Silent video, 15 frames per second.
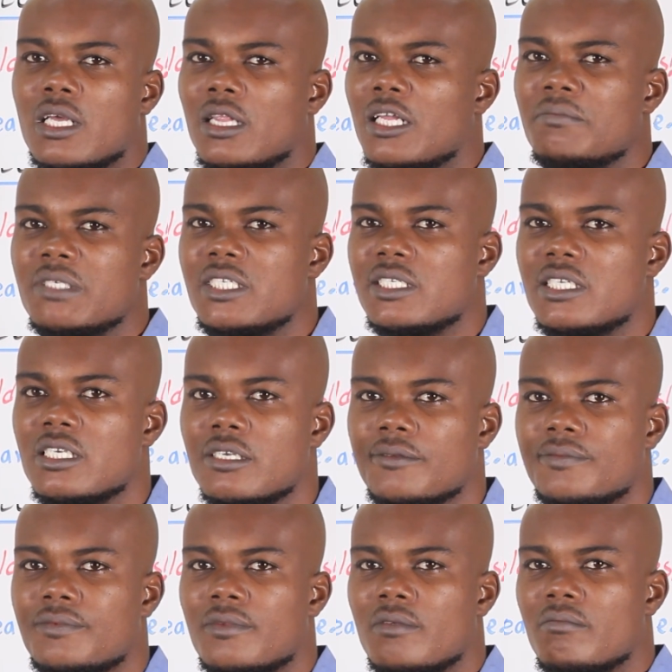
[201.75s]
Let me see.
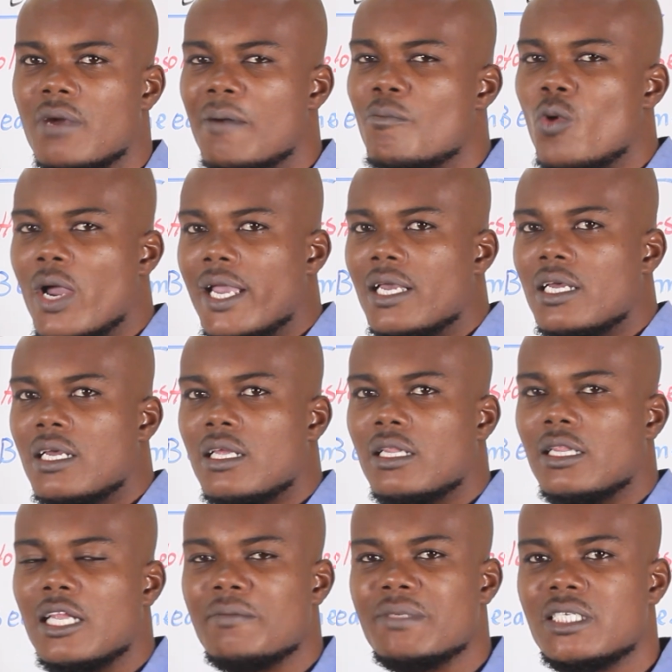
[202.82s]
Bon moi.
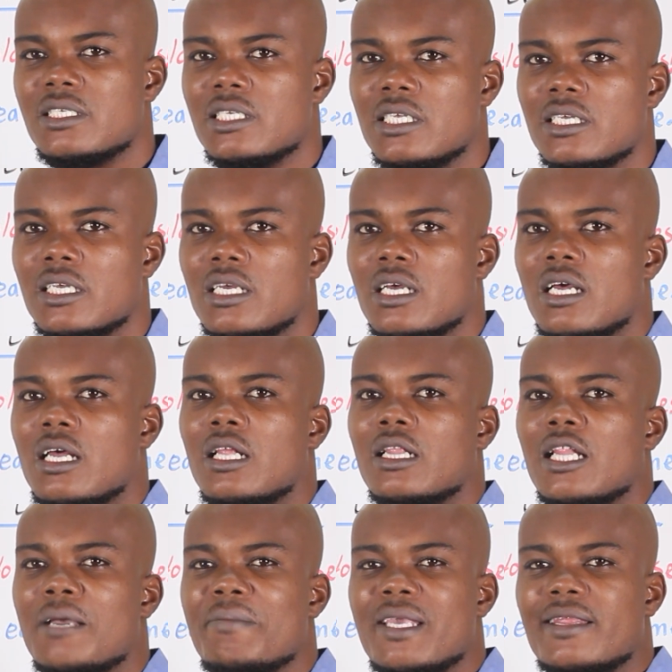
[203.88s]
Let me see.
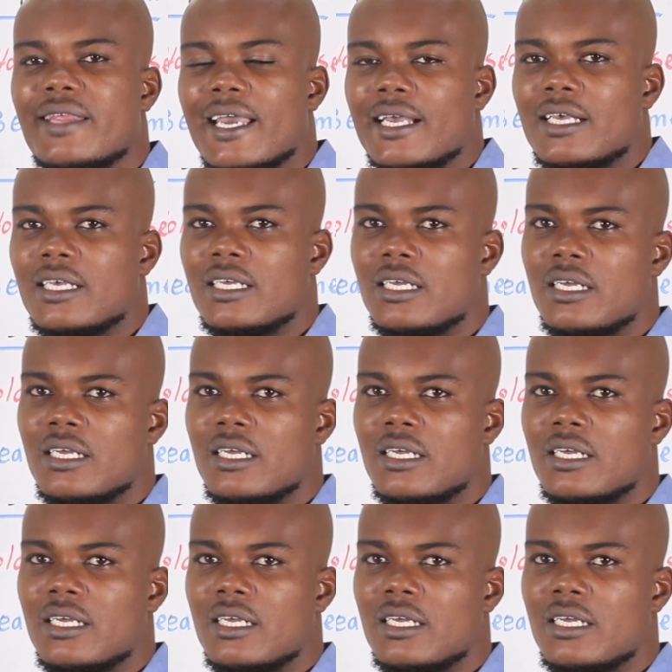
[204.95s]
Let me think.